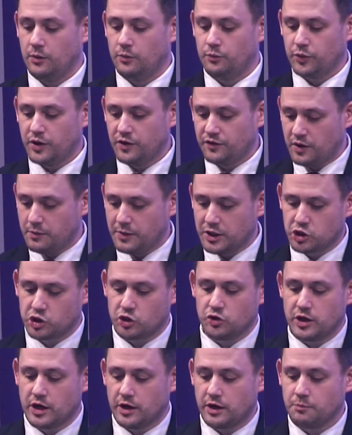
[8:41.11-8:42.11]
Briefly mentioned
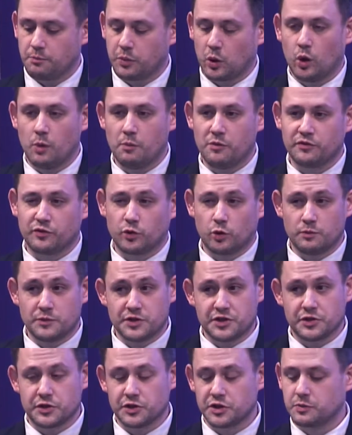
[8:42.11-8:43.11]
the unemployment forum. This
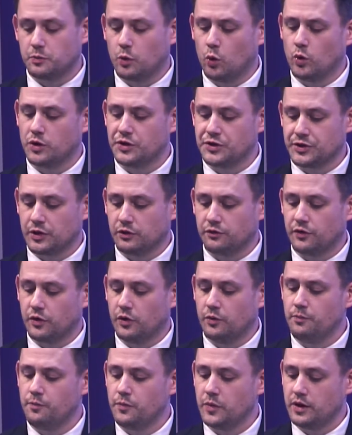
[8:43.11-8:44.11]
is the smallest of
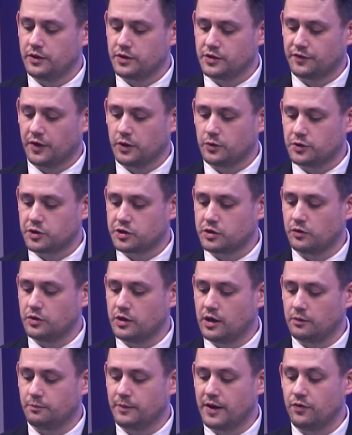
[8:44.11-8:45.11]
them. It's focused on
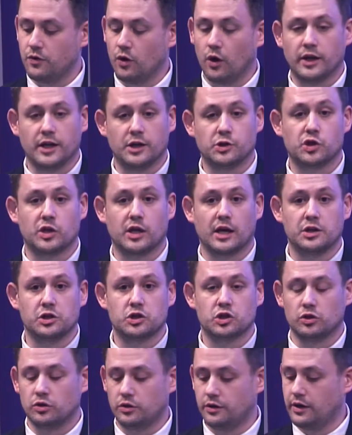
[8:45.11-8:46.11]
young men not in
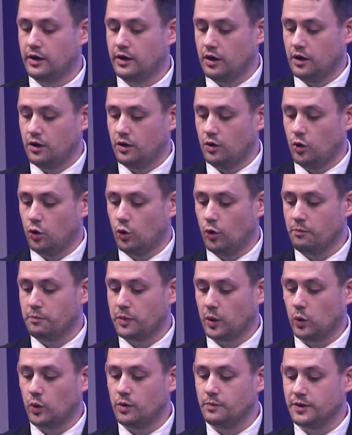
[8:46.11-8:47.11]
education or
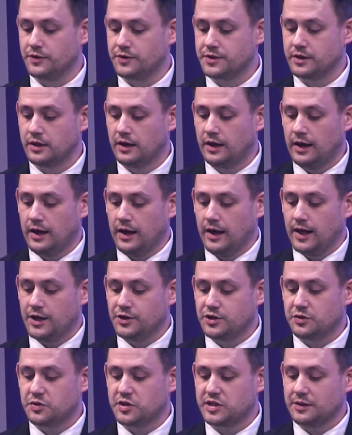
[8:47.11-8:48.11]
employment.
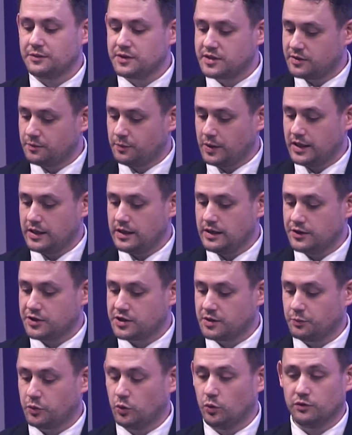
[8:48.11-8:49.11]
It's ostensibly a
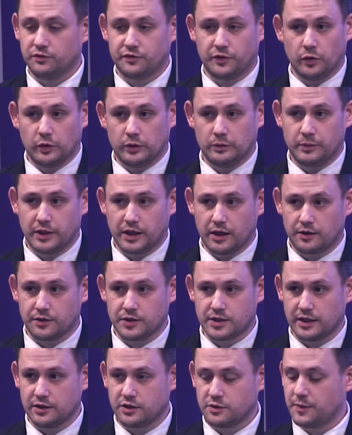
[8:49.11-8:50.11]
support forum, but it
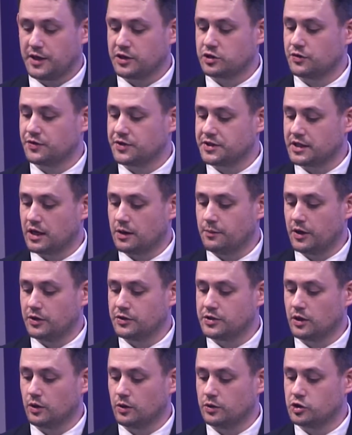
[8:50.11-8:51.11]
contains much of the same
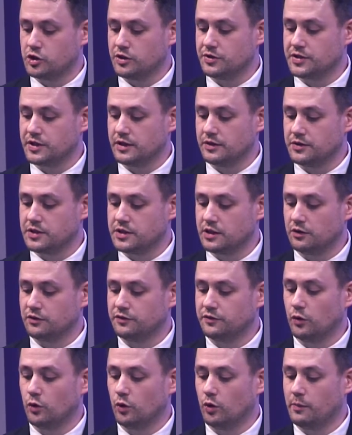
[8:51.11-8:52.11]
ideology as the incel
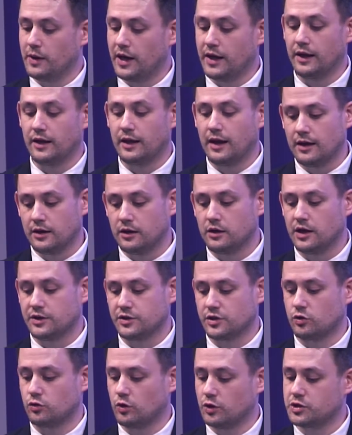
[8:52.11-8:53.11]
forum, and again, has
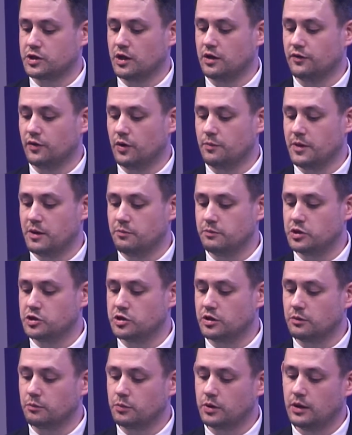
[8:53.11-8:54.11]
a crossover in
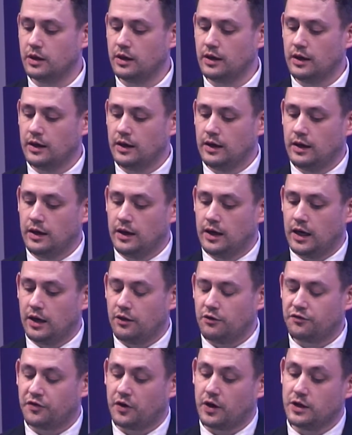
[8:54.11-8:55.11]
membership. And then
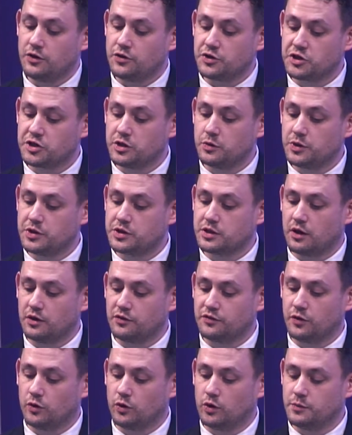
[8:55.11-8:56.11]
finally, the suicide
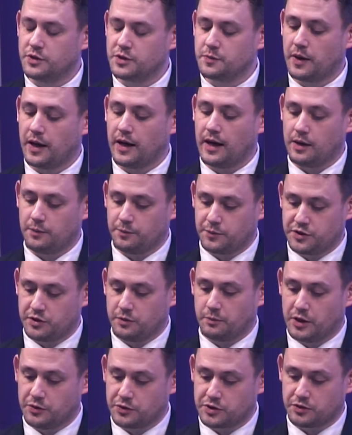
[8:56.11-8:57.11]
forum is perhaps the
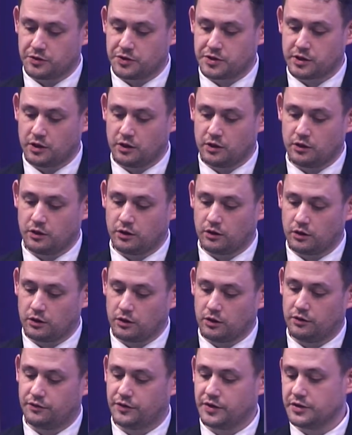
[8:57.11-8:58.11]
most concerning
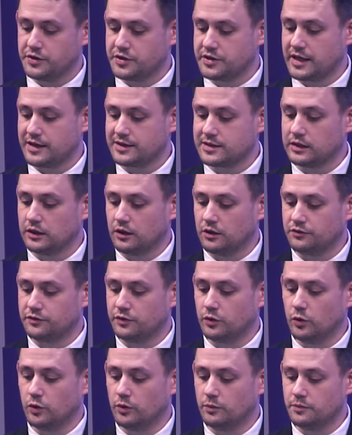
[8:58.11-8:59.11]
of these satellite
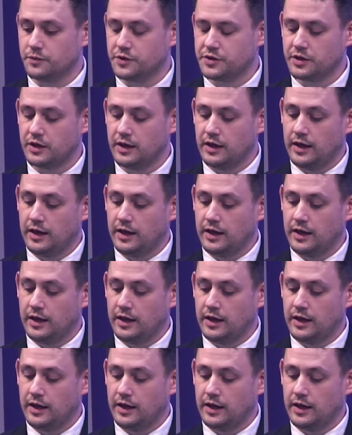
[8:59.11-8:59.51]
forums.